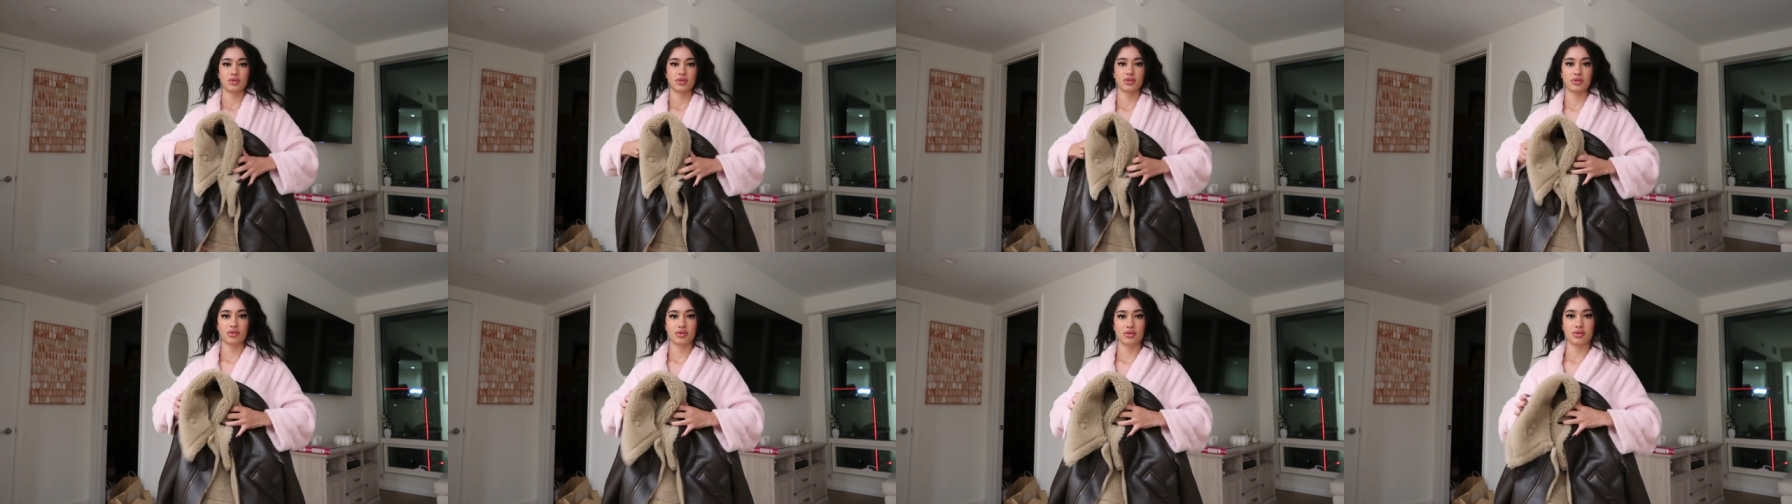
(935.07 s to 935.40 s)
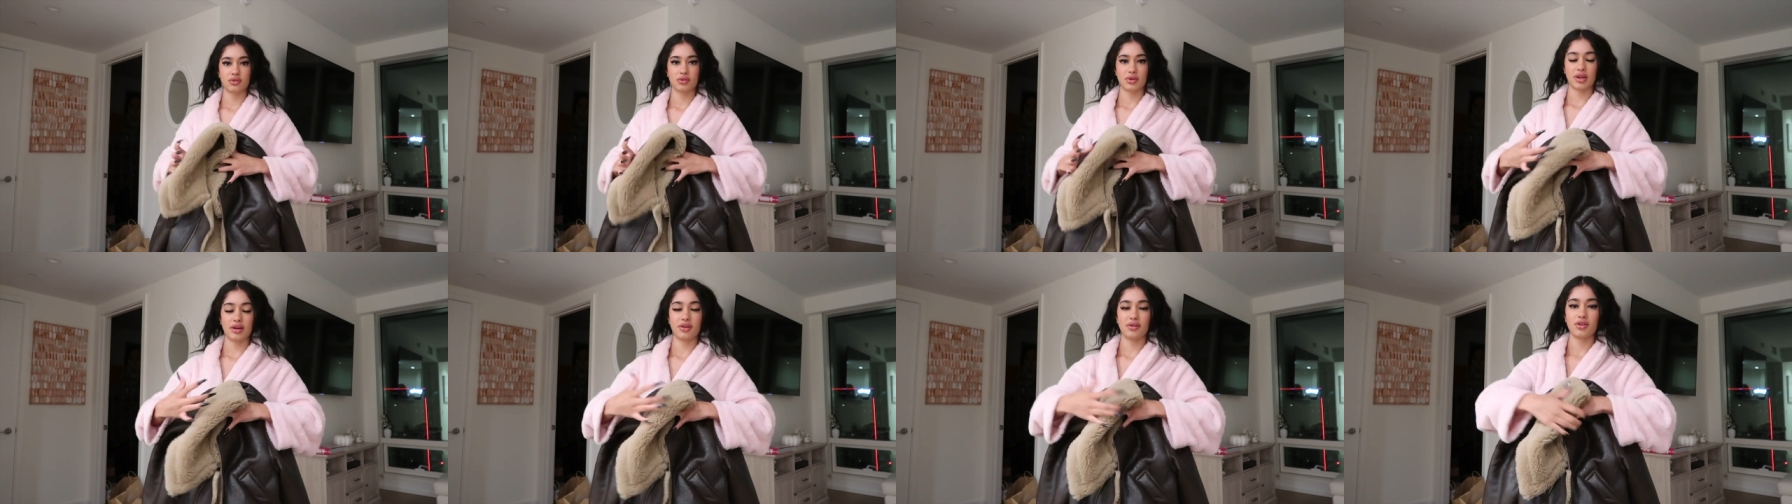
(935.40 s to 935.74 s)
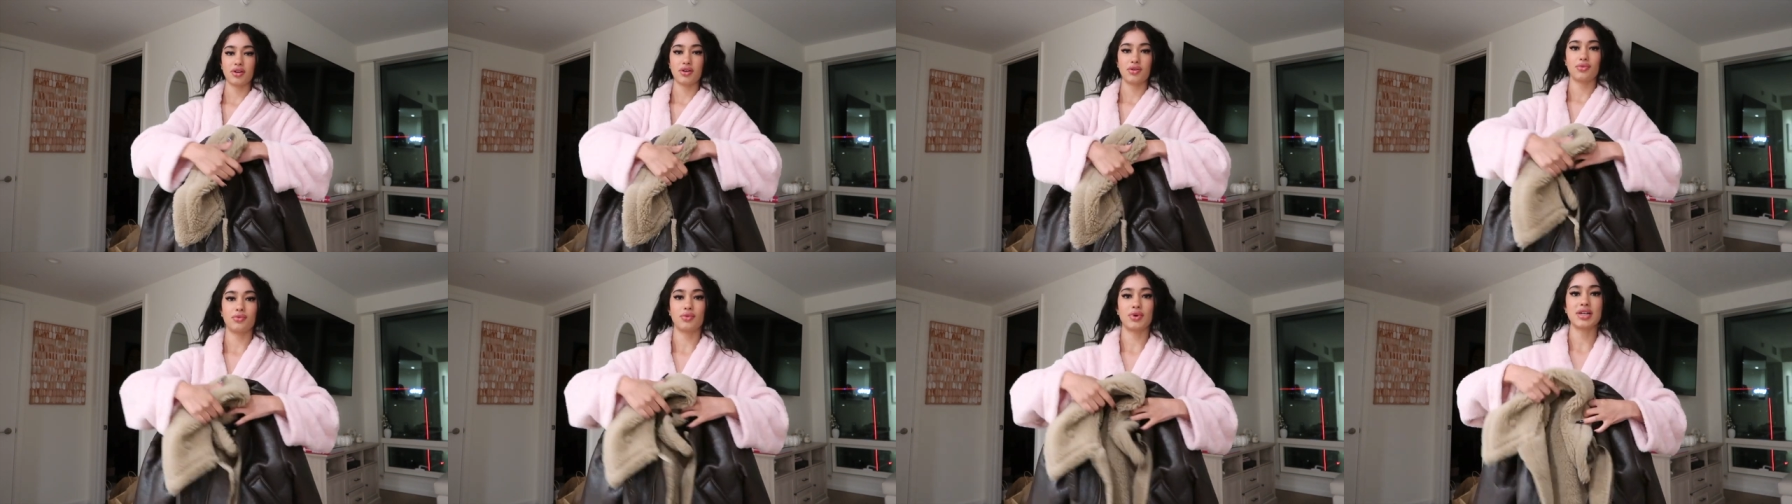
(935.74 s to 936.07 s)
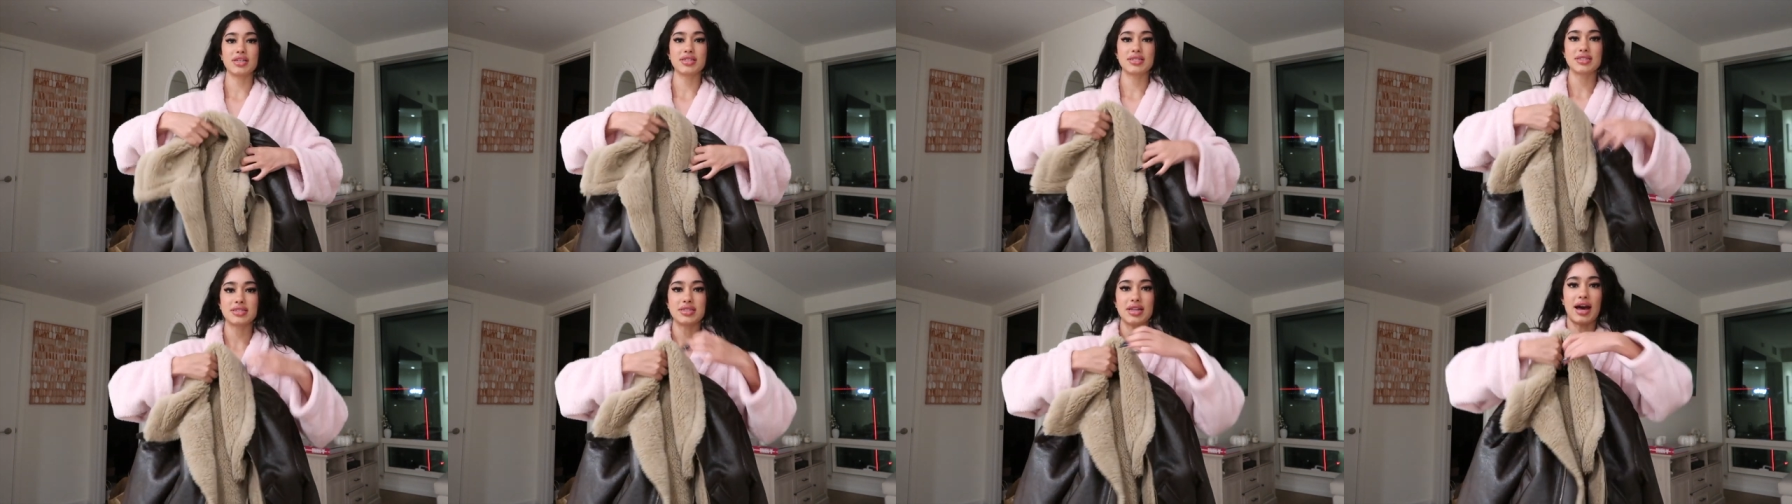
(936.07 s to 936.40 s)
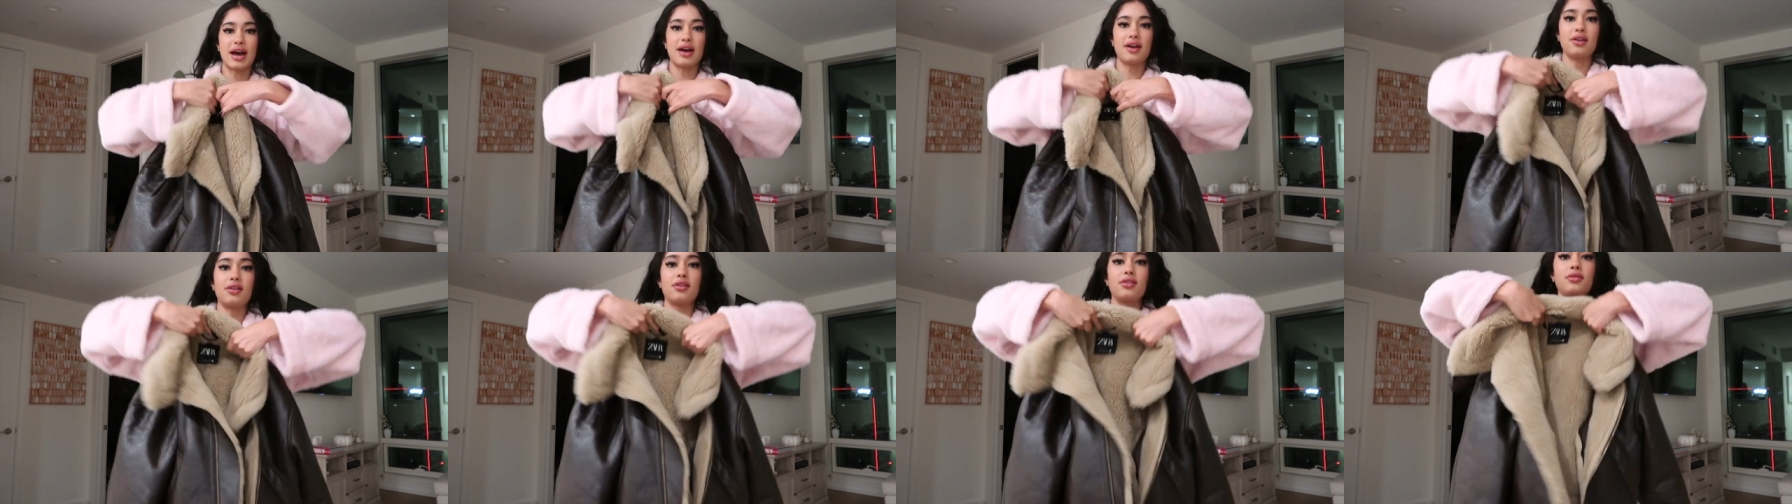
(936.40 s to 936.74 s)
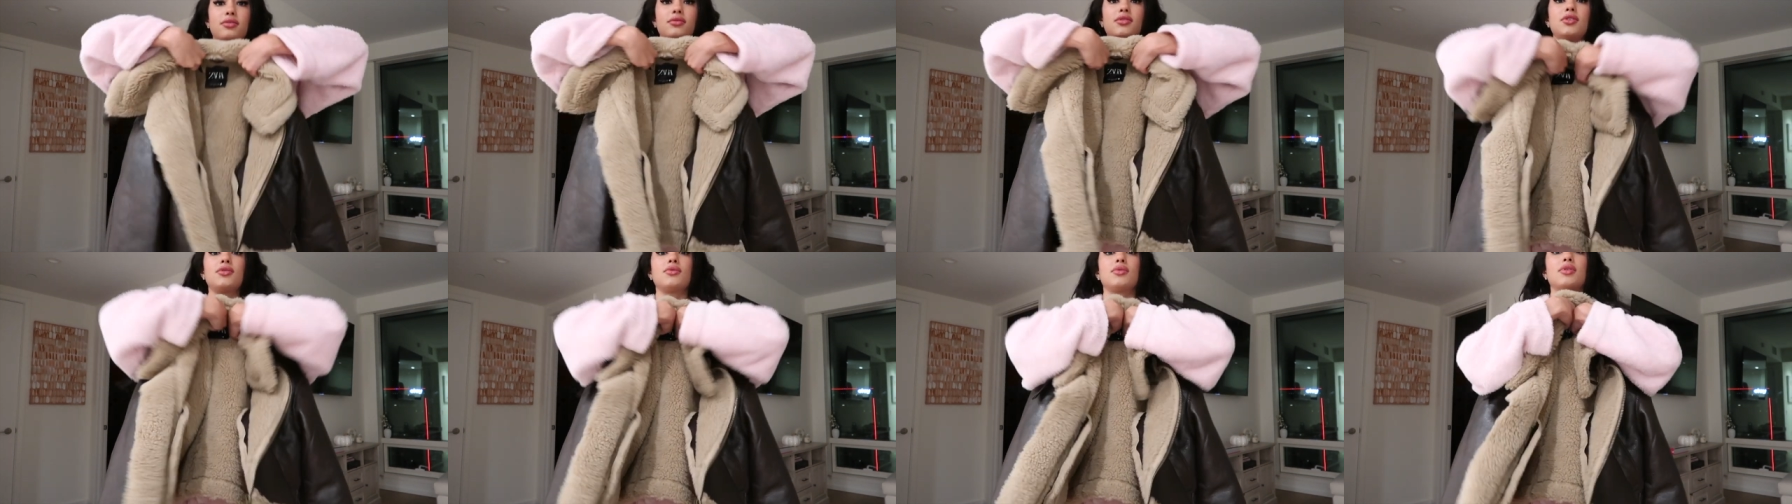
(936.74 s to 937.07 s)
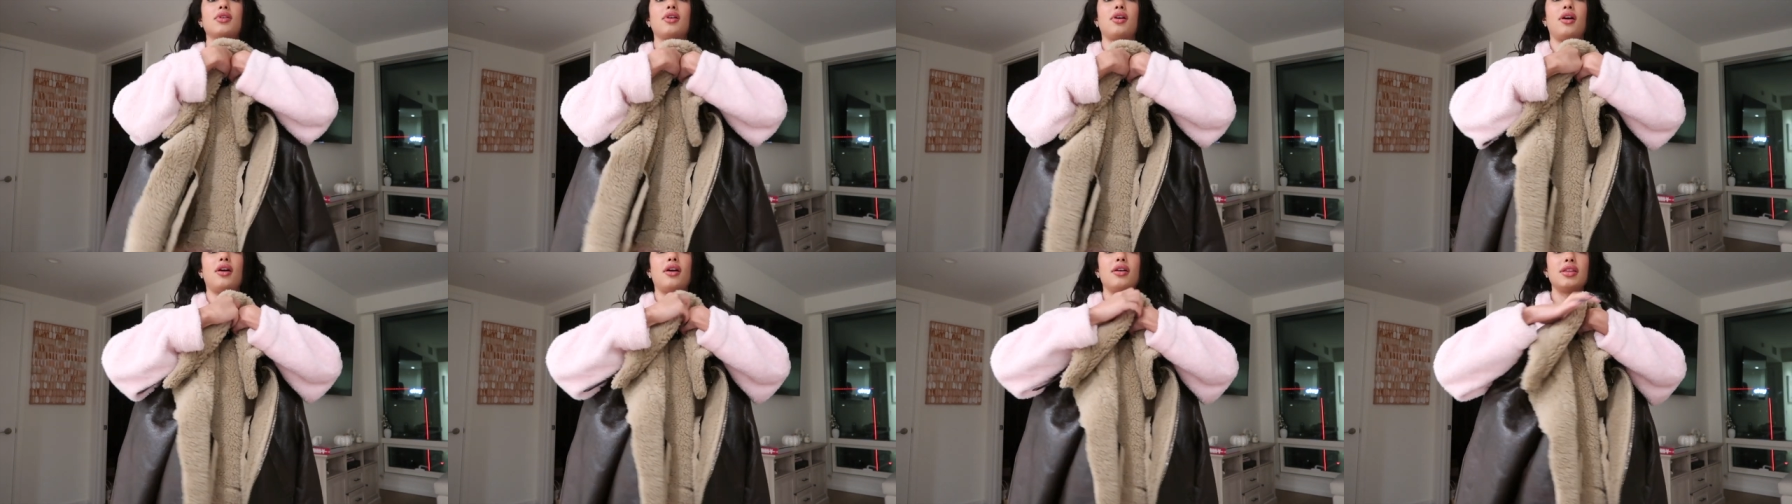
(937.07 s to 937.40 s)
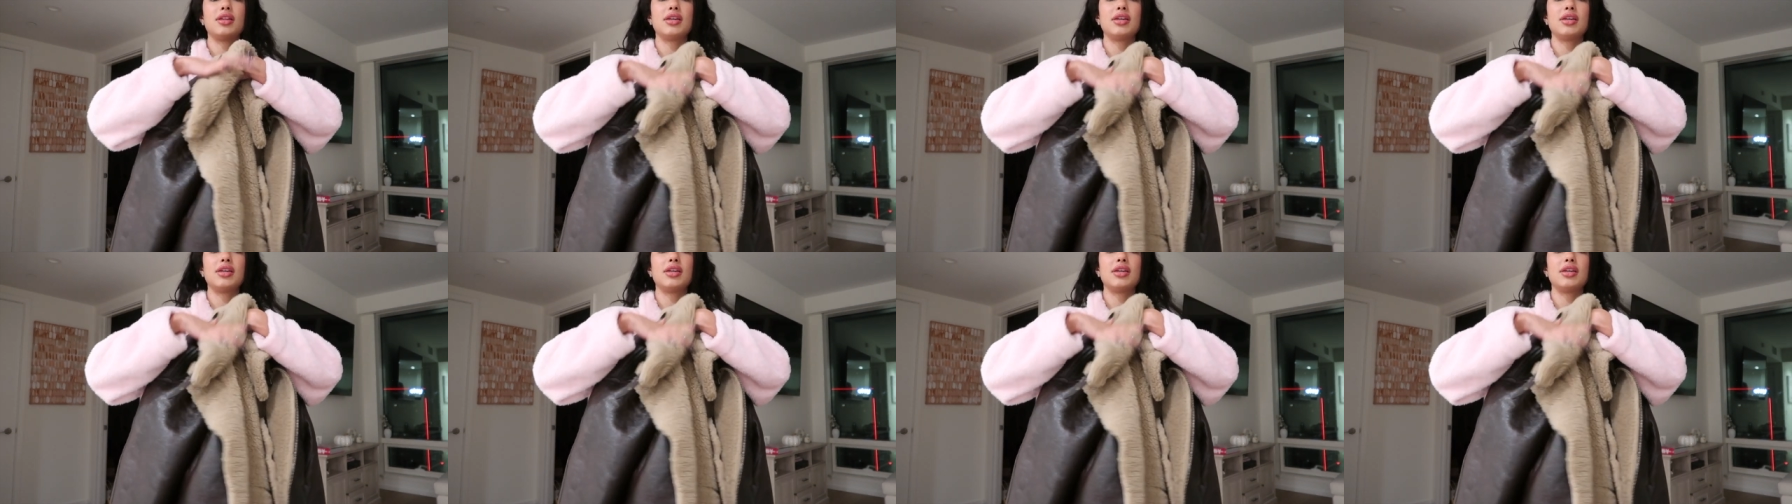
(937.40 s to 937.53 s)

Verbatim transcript: i don't know what style you would call